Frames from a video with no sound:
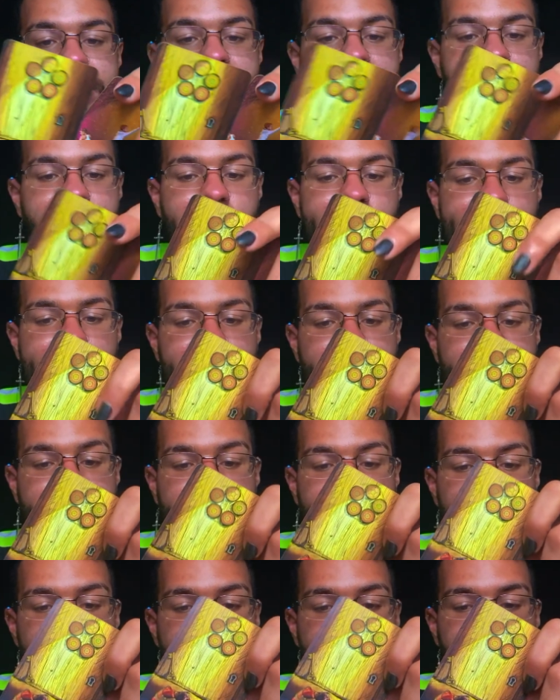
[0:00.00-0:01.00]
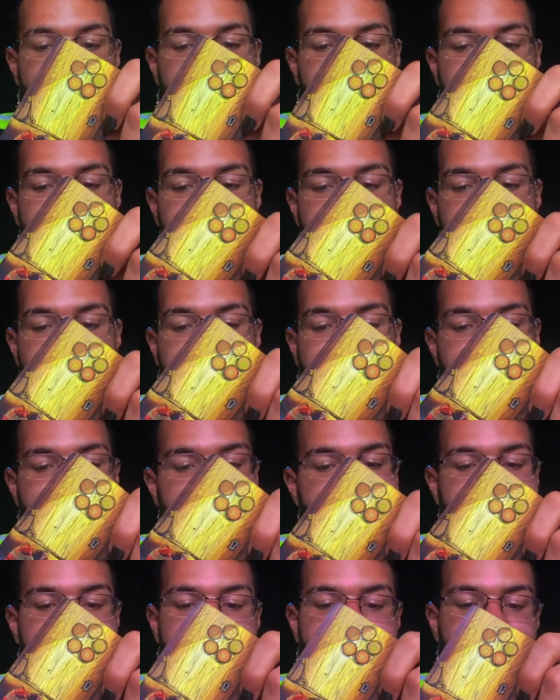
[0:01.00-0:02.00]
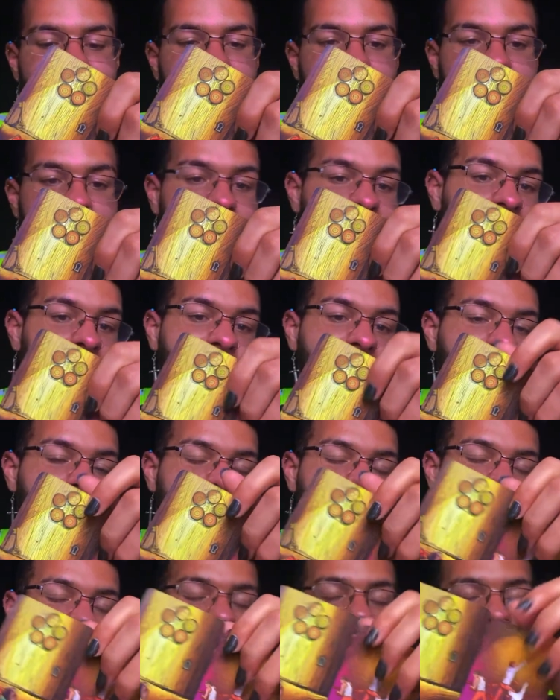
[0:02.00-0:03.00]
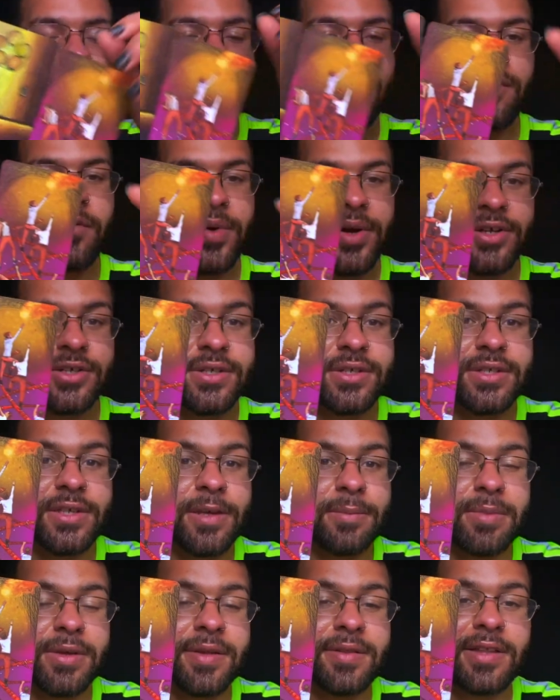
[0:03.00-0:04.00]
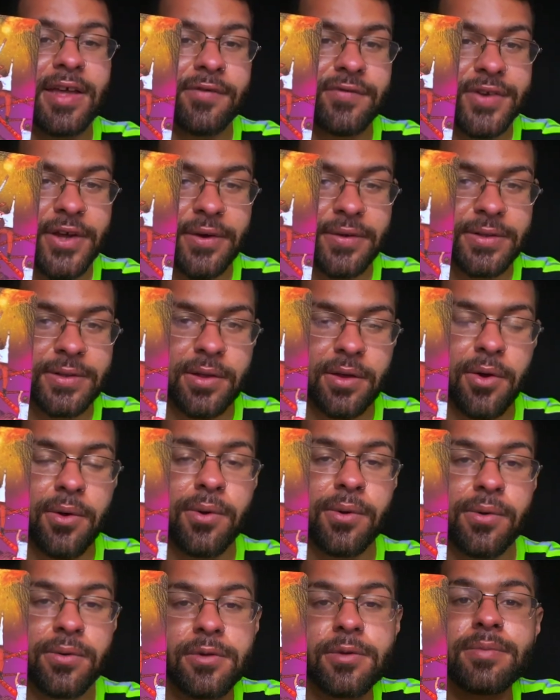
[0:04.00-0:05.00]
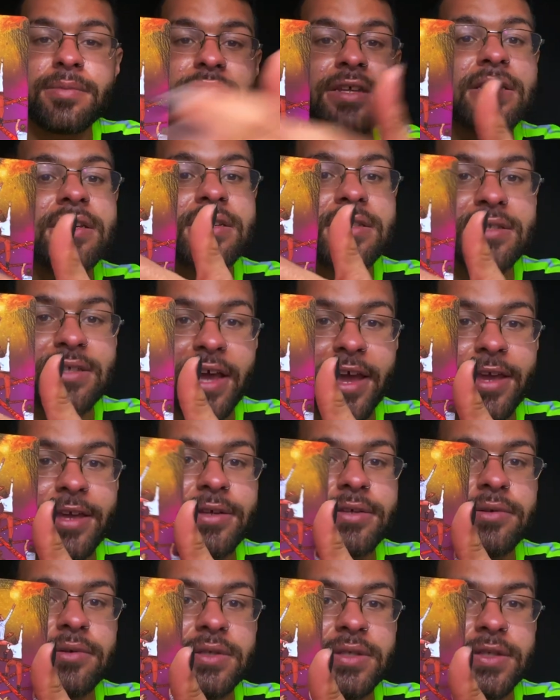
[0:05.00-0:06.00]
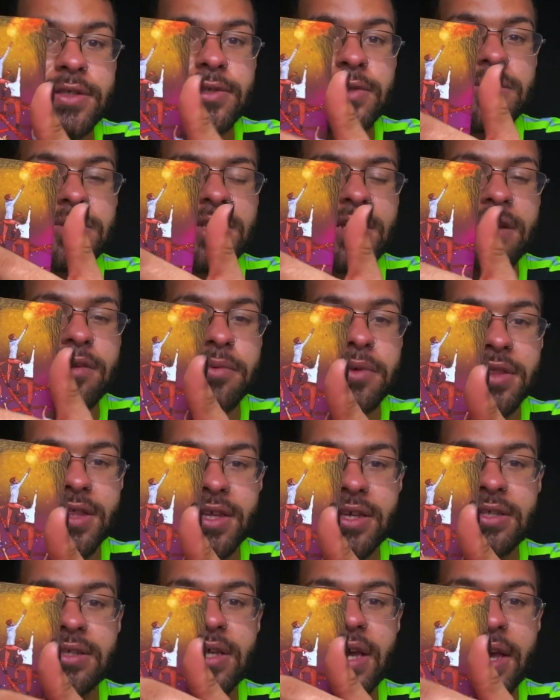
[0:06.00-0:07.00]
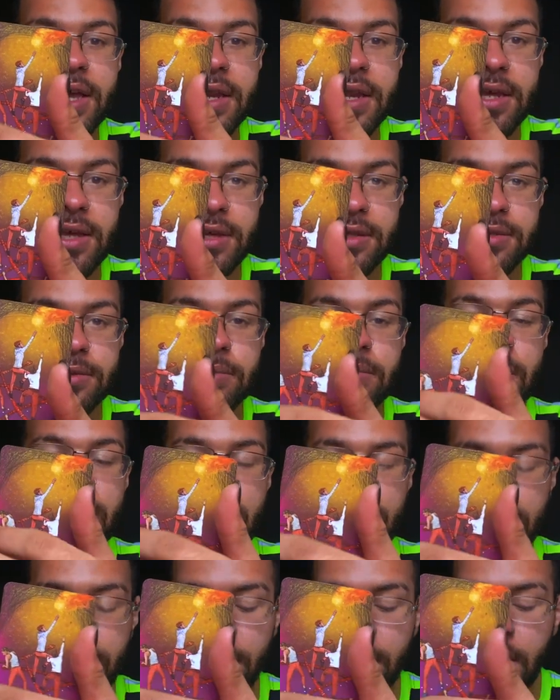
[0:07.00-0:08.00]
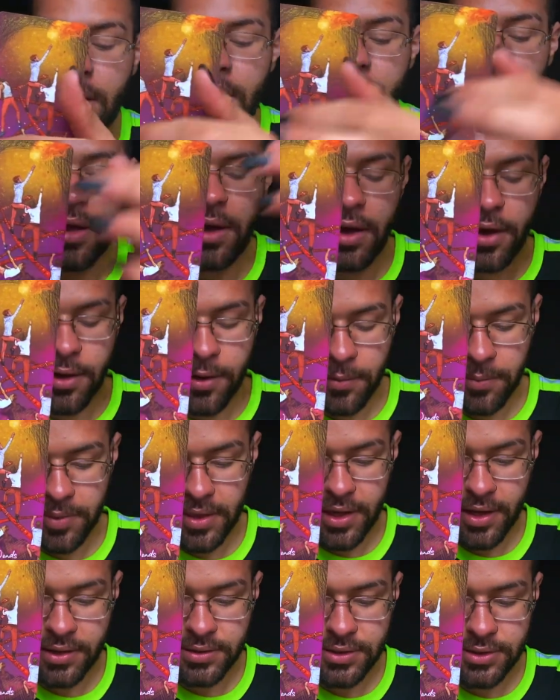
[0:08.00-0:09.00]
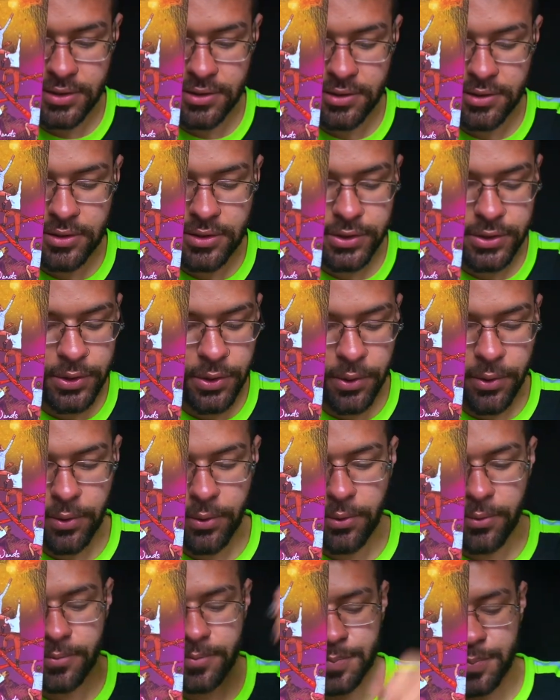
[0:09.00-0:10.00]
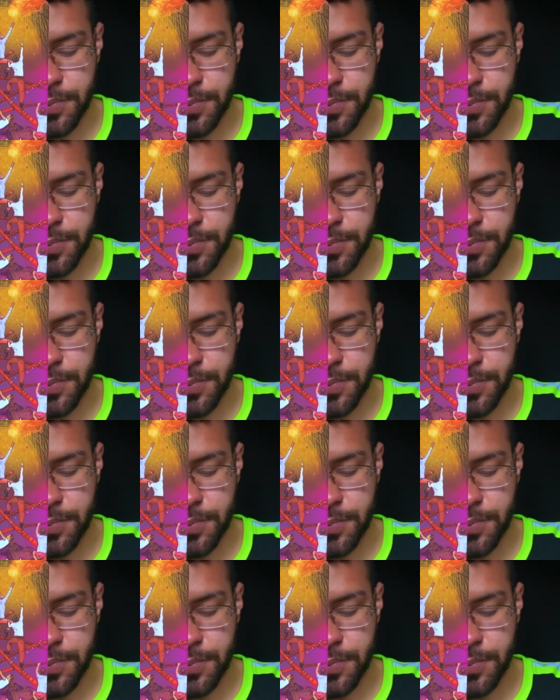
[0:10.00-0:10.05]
that card of, you know, it's very commonly said of where it's just like being left out in the cold. It is, I always associate it with anxiety as well, um, Cancer. So,